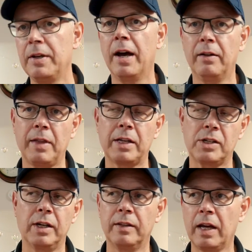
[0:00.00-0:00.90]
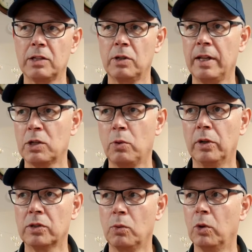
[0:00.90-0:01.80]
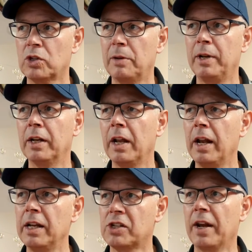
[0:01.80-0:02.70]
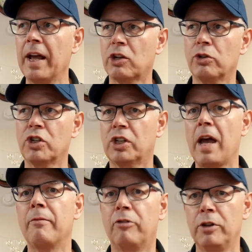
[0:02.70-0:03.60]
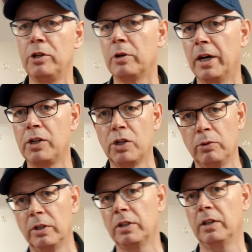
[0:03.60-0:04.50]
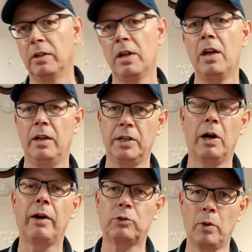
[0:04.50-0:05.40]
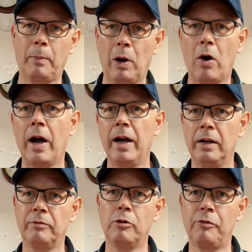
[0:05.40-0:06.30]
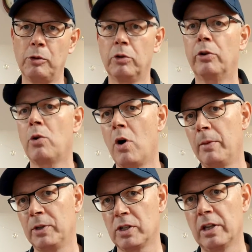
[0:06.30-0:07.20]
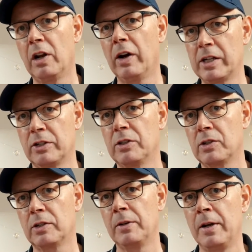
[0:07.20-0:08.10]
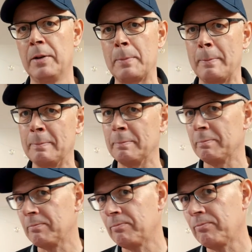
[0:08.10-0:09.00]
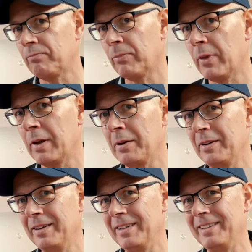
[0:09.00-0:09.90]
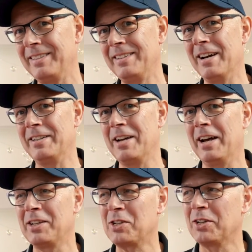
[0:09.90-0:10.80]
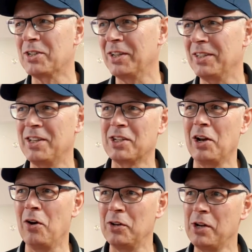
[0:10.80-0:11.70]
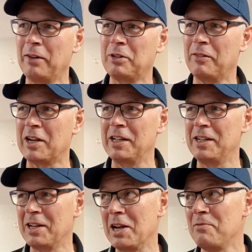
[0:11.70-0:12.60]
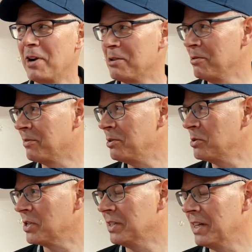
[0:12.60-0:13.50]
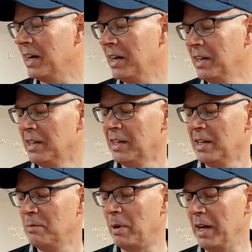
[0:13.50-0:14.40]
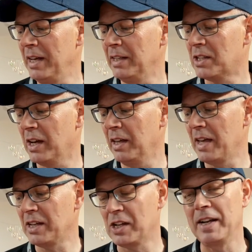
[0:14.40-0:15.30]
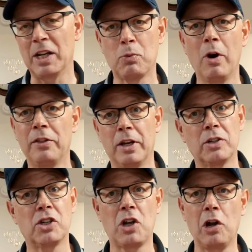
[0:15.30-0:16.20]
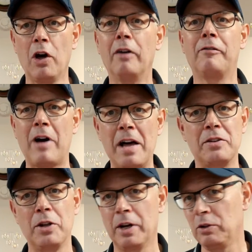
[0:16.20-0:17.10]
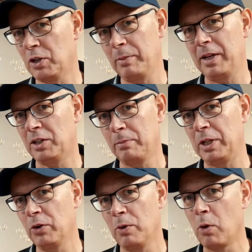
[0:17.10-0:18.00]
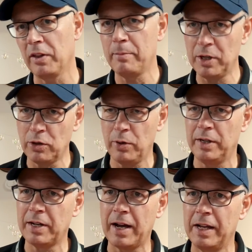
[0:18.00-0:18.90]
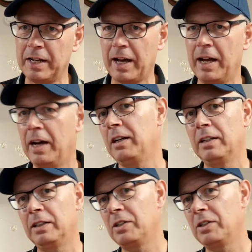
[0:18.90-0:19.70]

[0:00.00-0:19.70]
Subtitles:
Yeah, that's it. That's what's limited, and it's an extra step for a UK shooter to, have to apply and fulfil the requirements of the license. Your social security, your blood DNA test, all that kind of stuff. There's a lot. You have to have a clean record, of course, and but it's they're seeing it's worth it because it's a lot of fun, to be doing what they've been doing day in day out